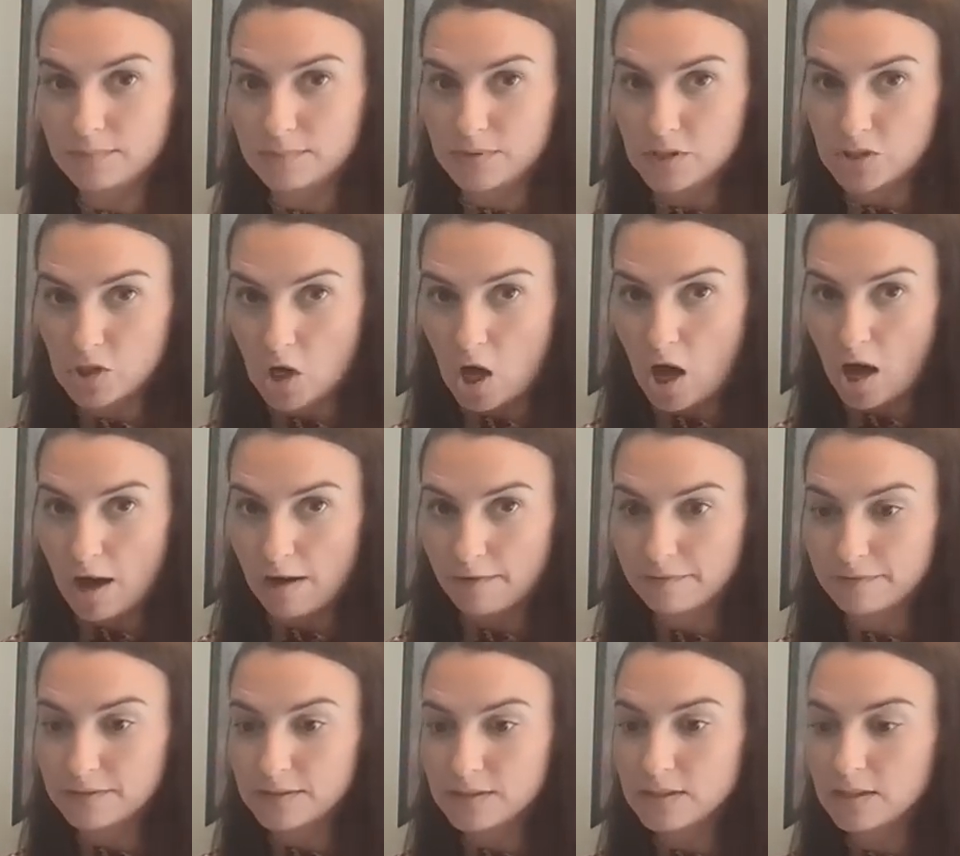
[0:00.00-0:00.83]

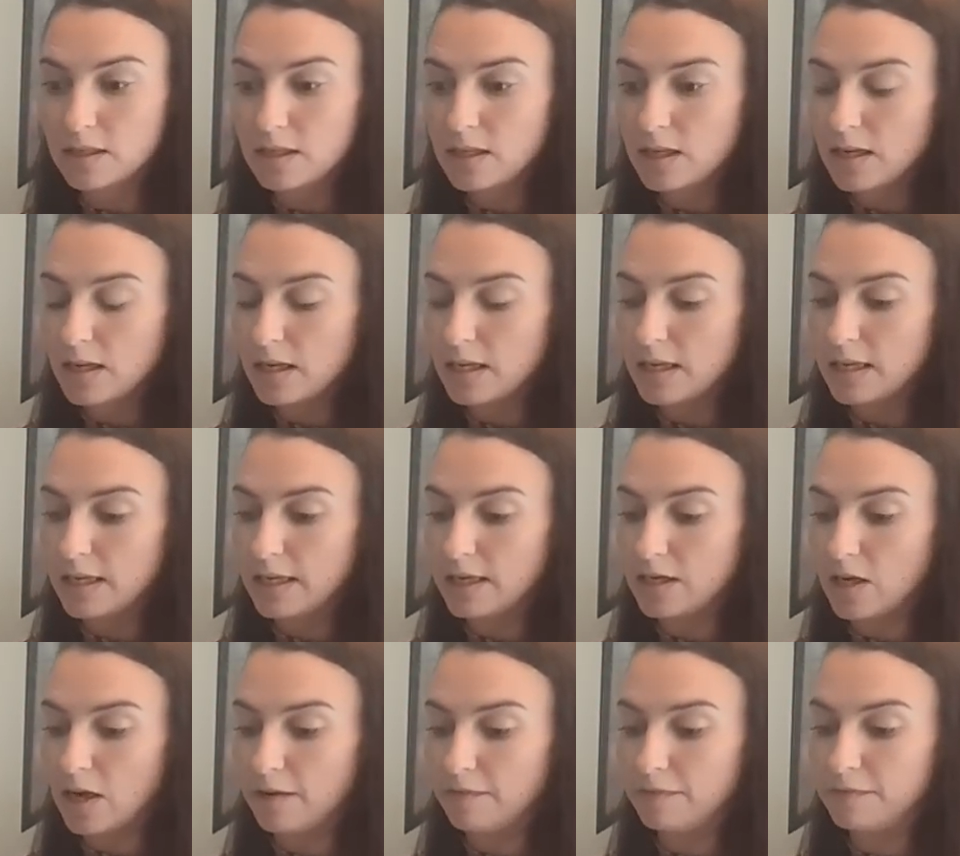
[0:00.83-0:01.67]
soft
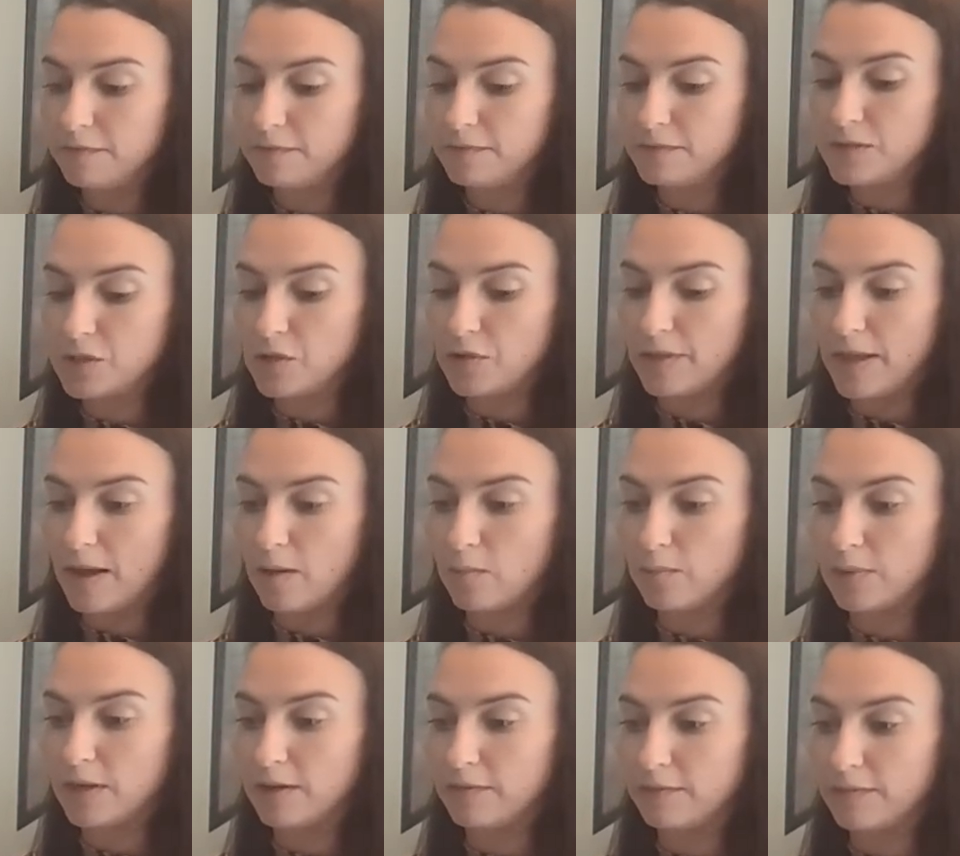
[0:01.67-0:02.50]
enough so
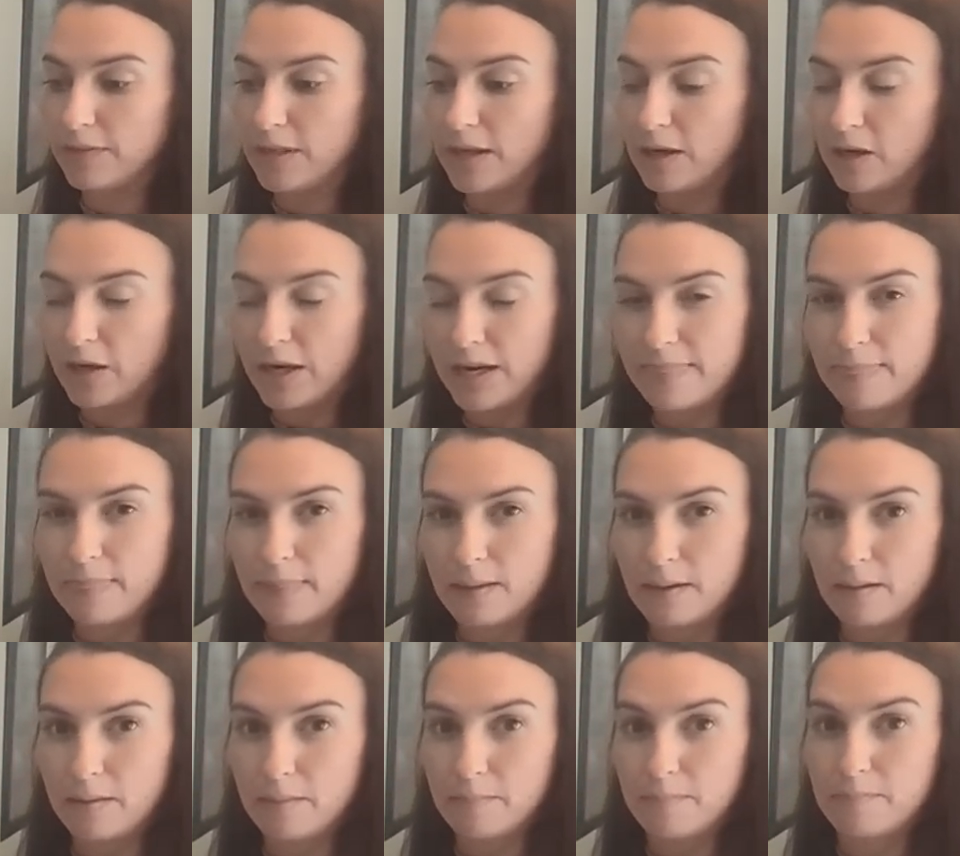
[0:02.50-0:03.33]
that whenever they're in
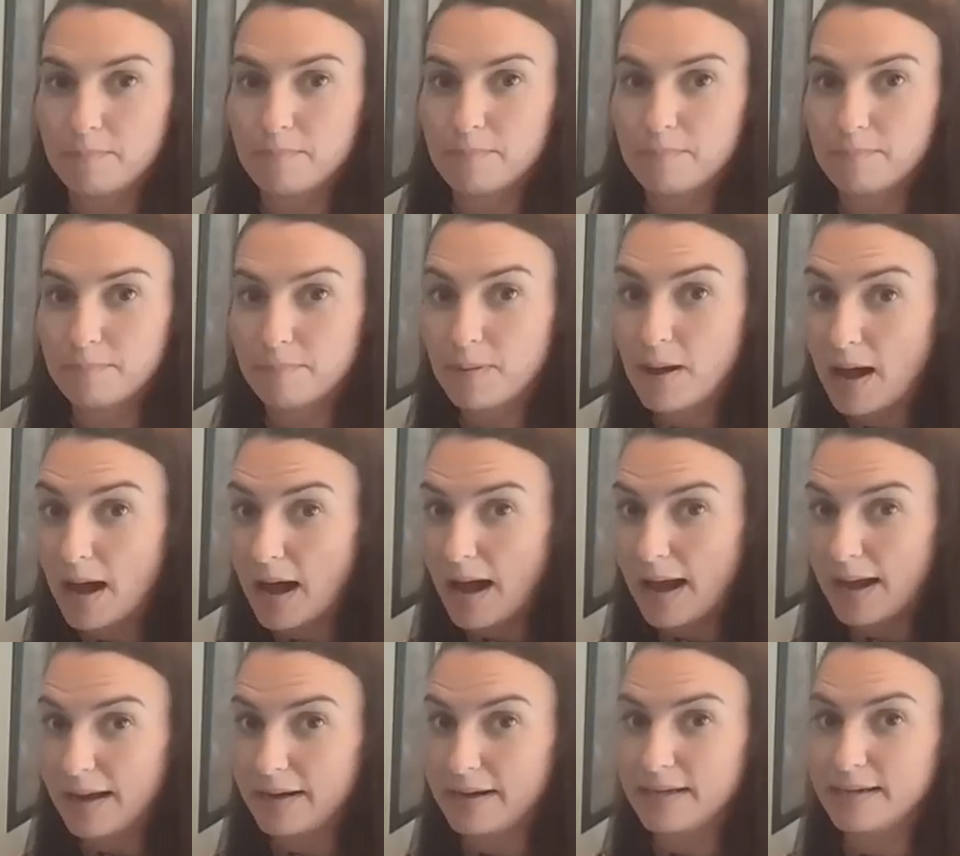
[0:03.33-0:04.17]
the
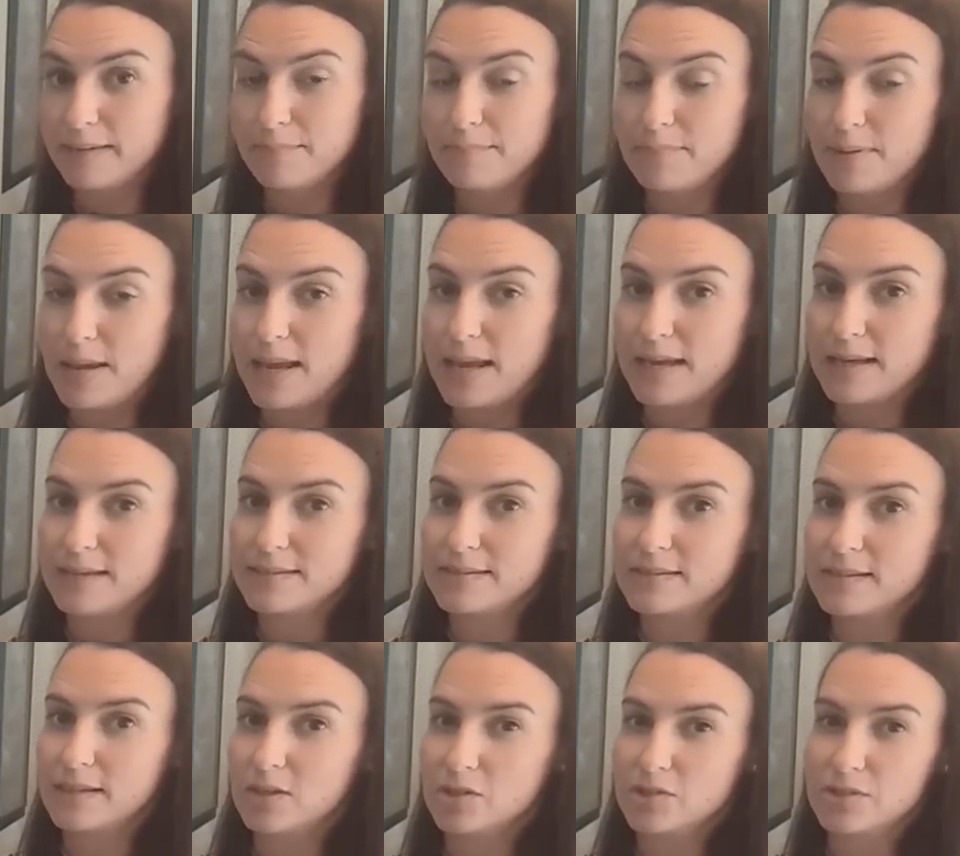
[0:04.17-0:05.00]
pie and it
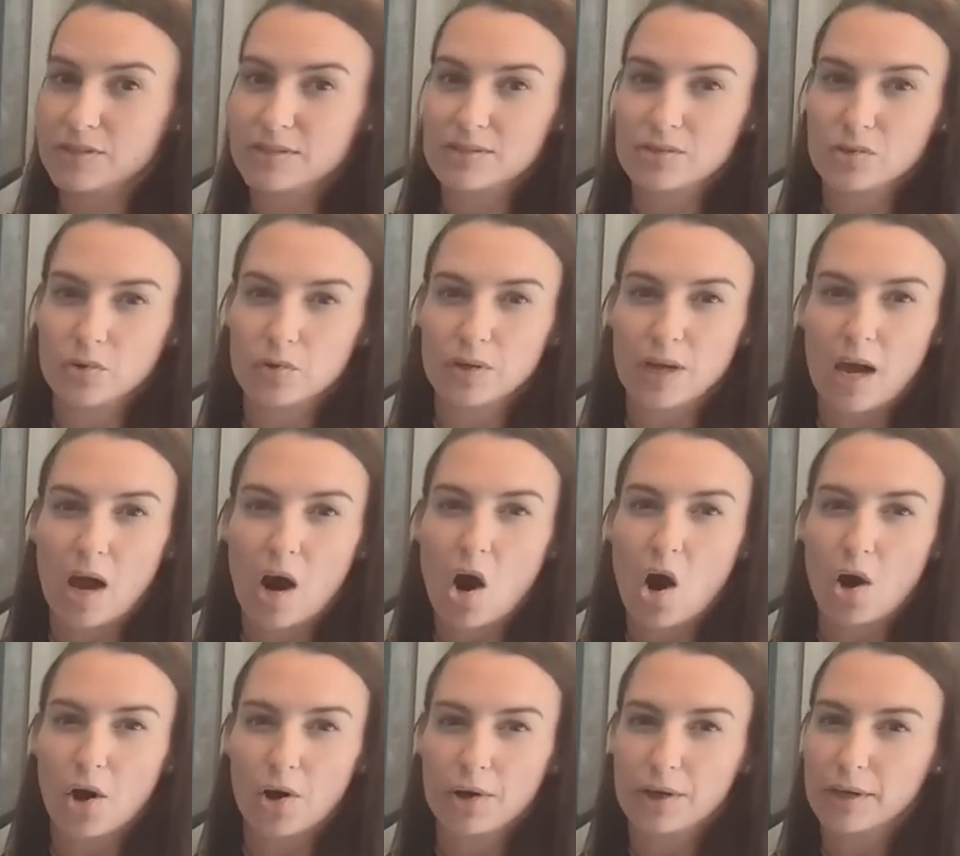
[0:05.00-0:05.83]
bakes, they're still not
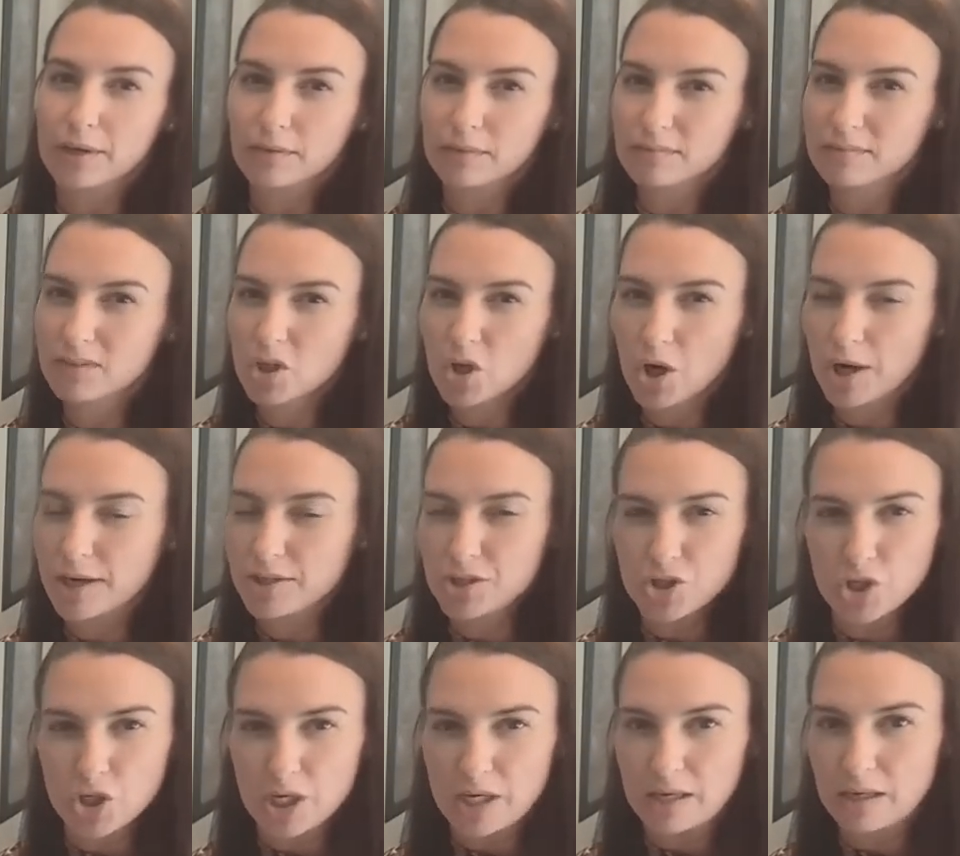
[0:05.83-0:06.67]
hard and
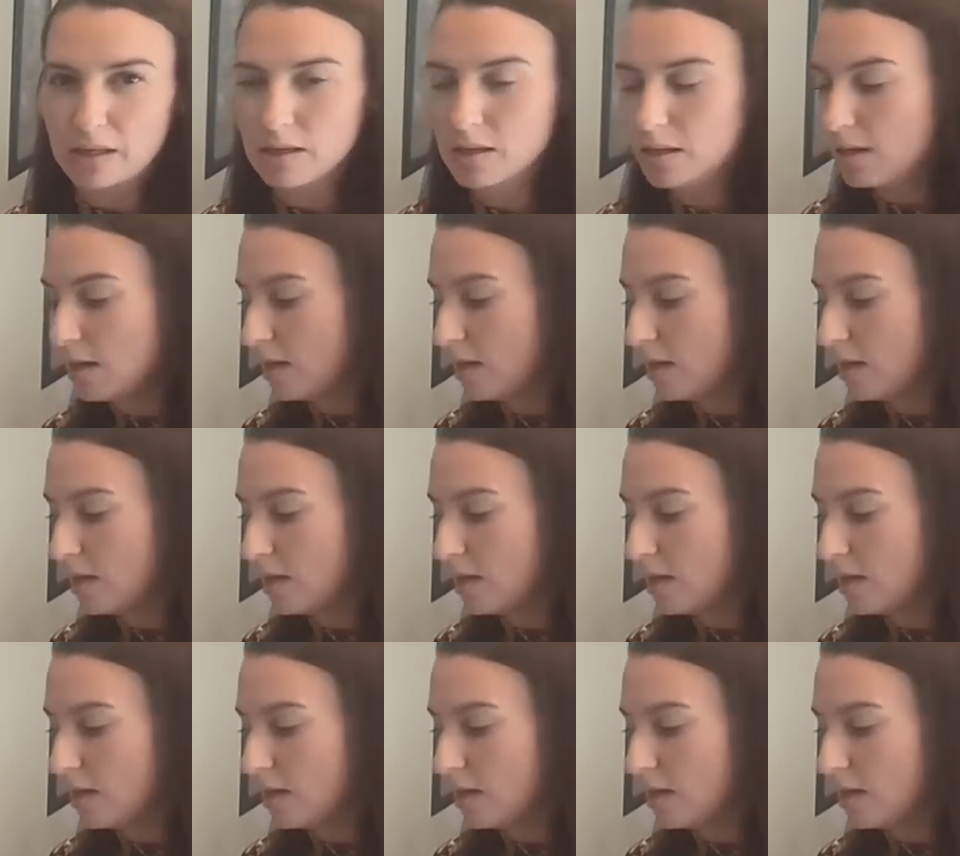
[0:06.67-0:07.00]
crunchy